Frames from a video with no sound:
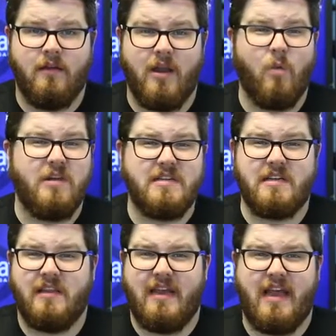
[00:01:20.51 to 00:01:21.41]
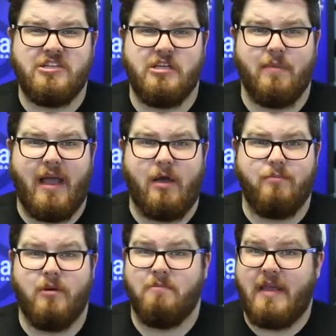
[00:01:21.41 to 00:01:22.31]
Now, what does a clean HDMI
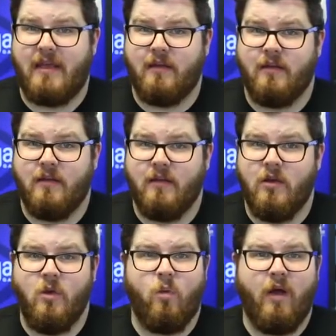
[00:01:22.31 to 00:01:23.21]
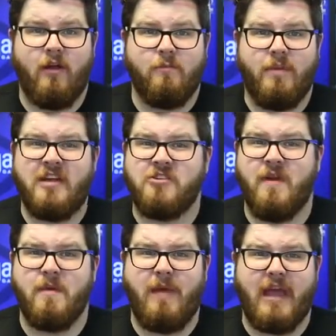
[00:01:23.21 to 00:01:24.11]
output mean? Well, picture
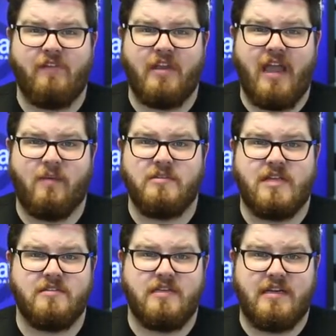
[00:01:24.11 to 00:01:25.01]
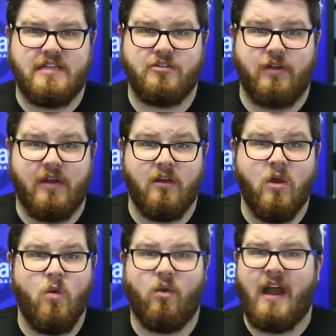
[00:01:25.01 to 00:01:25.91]
on the back of a camera's LCD screen
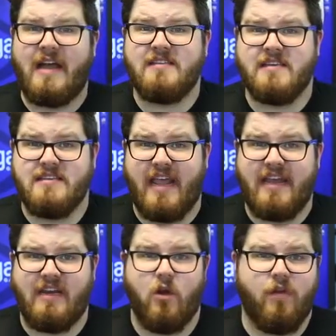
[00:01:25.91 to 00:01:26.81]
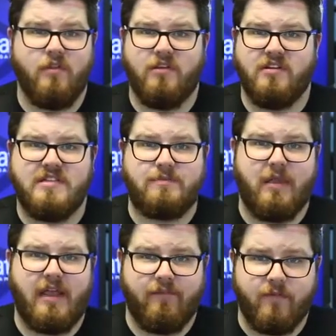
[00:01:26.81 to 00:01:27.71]
where it has the date and all the little
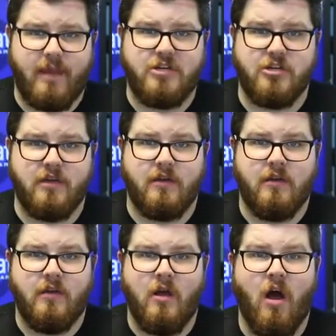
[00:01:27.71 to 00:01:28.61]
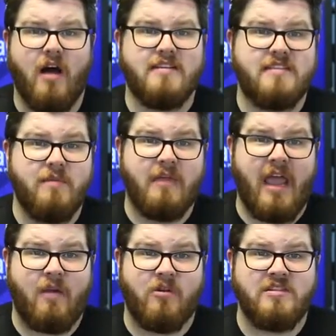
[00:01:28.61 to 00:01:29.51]
display information. On some
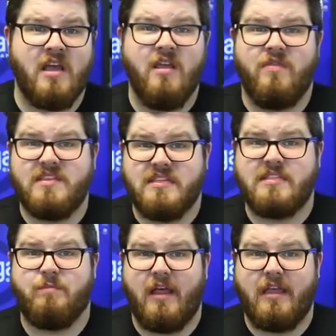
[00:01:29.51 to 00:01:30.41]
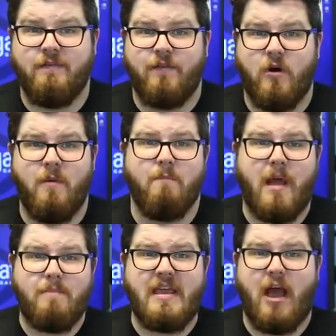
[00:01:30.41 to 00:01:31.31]
cameras, this display info
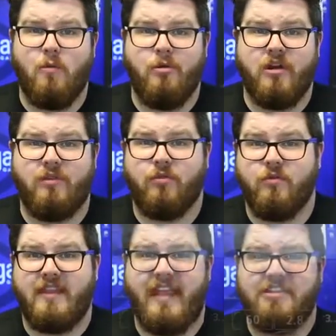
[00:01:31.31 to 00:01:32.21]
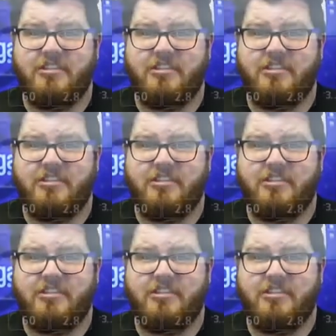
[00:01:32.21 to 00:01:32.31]
might be outputted through the